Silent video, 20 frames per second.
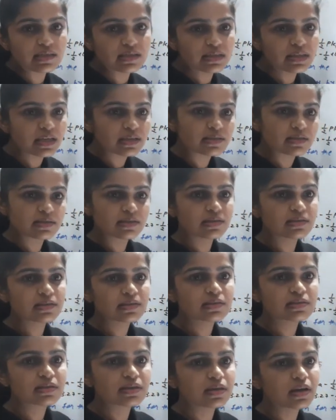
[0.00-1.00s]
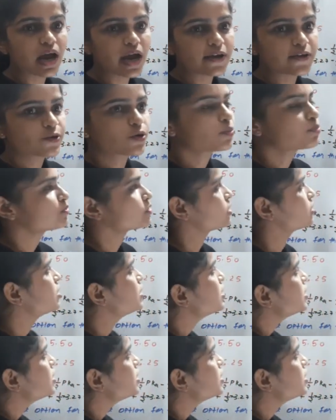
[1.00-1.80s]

Yes, this is the right option.